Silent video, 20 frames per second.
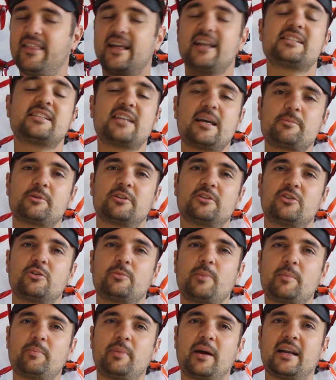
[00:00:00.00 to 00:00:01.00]
That seemed a
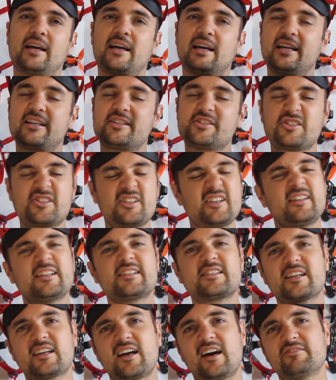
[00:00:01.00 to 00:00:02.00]
little bit better. It still
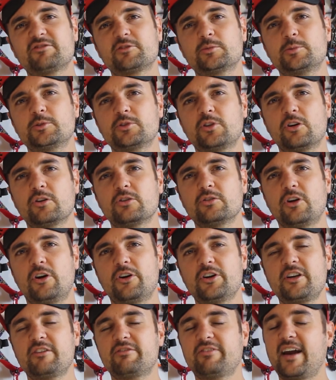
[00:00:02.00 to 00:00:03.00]
is a comfortable goggle
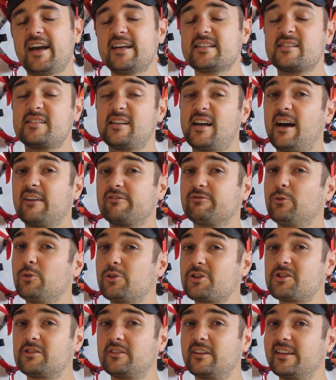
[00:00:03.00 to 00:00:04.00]
on your face.
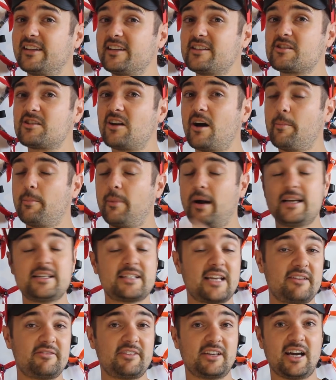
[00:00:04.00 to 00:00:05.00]
Unfortunately, this time my
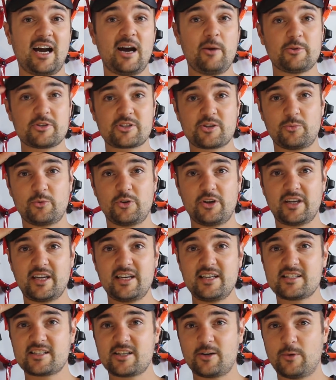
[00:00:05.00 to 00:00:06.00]
DVR wasn't
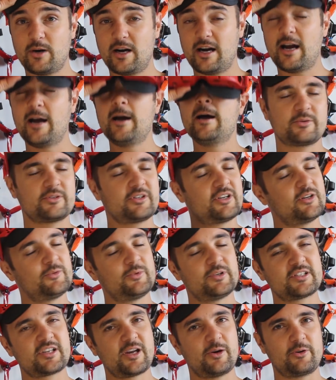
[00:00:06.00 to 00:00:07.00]
working, so I don't know
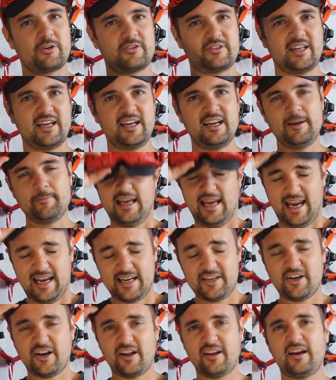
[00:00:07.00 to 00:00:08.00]
what's going on there.
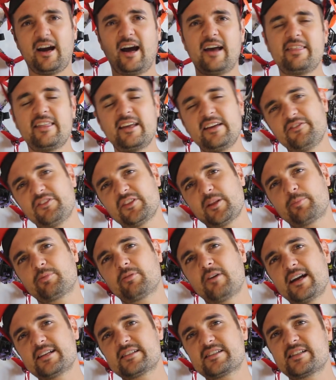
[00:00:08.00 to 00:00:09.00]
And you know, I think for the
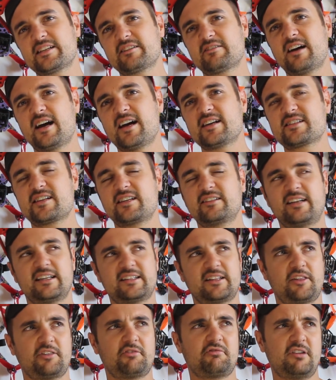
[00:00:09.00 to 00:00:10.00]
price that they're asking,
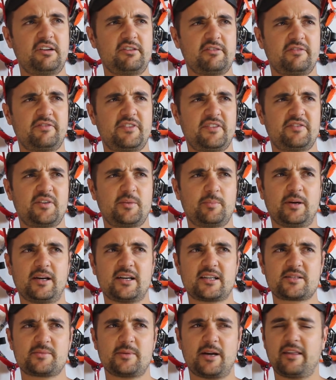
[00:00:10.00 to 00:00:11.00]
like the 350
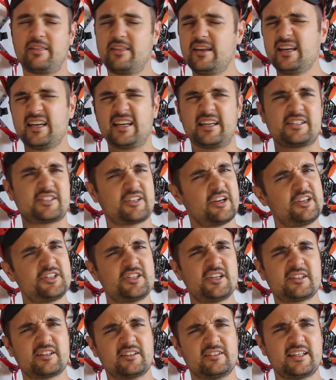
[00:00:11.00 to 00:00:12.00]
bucks, I think it is. Go
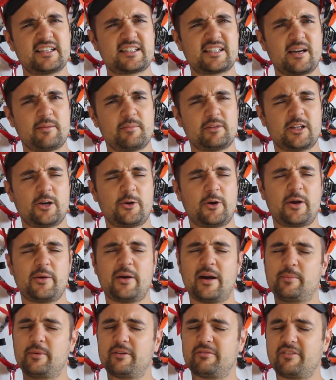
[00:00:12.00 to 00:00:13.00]
check the link down below
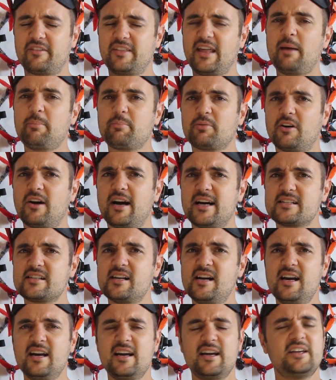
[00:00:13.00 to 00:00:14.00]
anyway. But for that price,
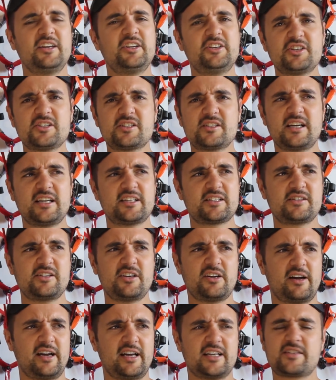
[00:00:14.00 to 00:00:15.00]

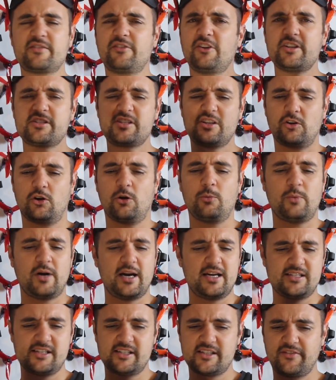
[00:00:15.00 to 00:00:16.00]
it's versing
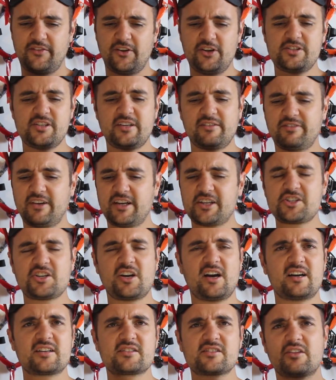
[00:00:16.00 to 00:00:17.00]
Onways, it's versing Fat
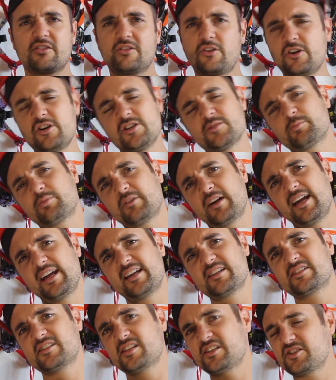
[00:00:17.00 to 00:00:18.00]
Sharks. Those
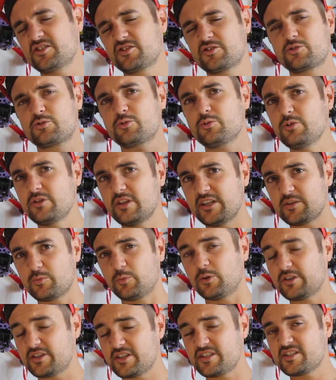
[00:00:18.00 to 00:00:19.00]
brands, they just do
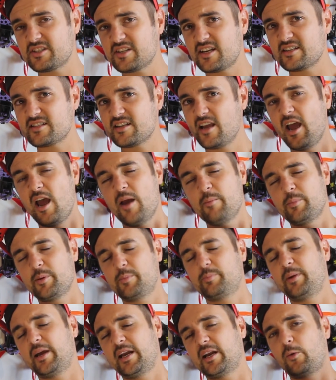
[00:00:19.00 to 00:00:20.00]
what this does,
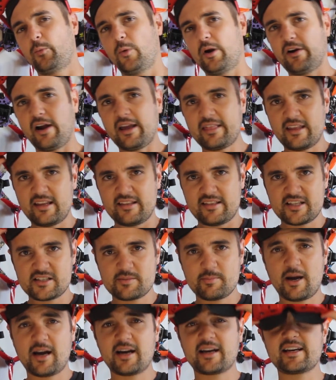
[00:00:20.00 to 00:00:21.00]
but better. Where I think
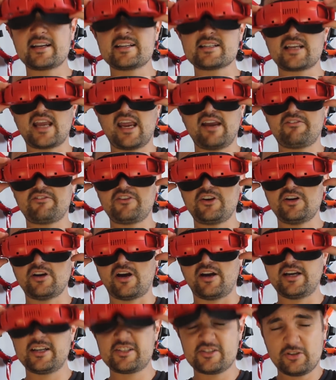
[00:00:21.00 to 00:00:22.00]
this market is, if you
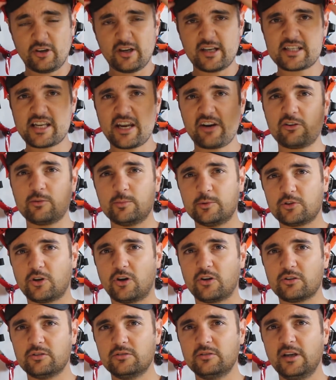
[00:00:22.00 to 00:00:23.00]
know, it's not a terrible
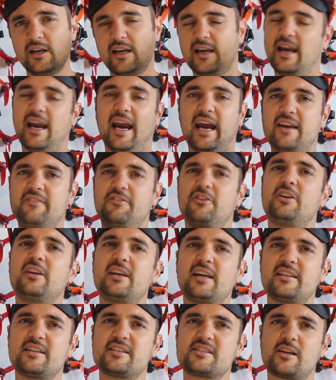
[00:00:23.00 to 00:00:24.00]
goggle. And if you
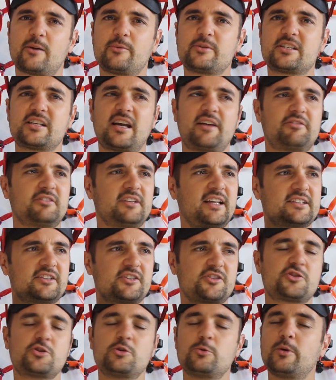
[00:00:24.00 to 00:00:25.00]
can get this, I would say for like
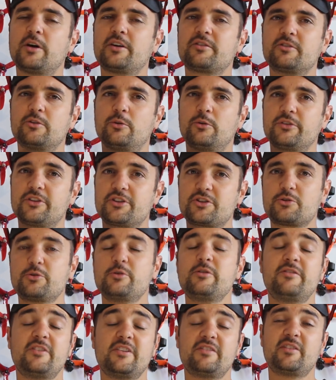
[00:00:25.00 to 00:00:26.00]
the 200 or the
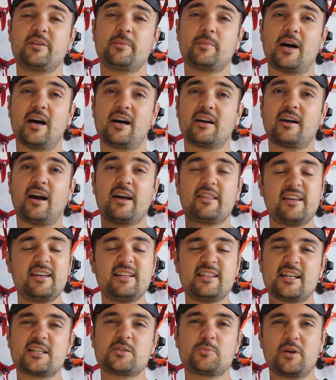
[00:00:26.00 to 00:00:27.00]
250 mark, I
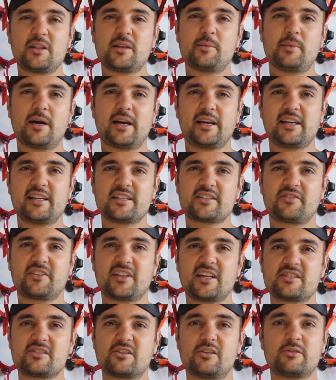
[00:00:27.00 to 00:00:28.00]
think that's where the money is for
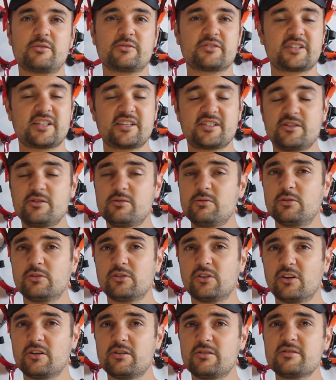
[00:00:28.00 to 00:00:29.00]
these goggles. They're still
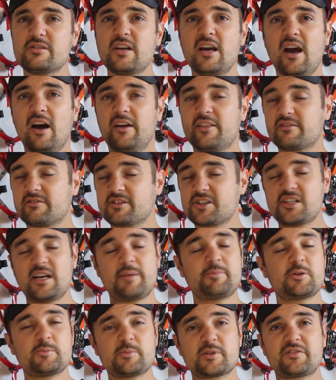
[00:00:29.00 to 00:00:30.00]
good goggles. The
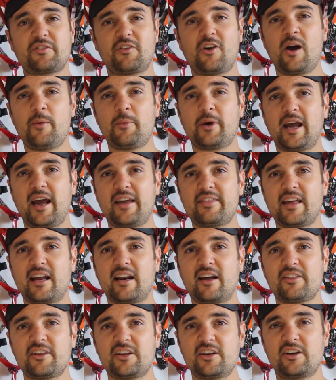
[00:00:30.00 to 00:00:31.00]
reception was fine when I had
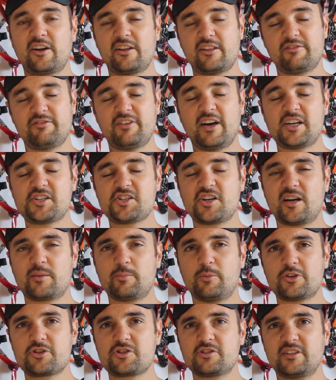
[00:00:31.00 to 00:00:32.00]
that other, you know, the Fat
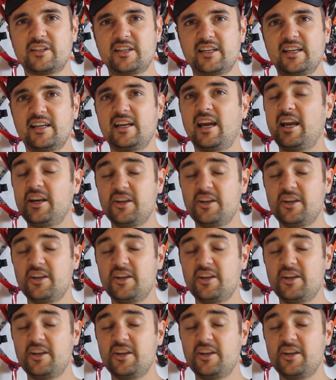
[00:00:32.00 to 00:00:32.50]
Shark module in here.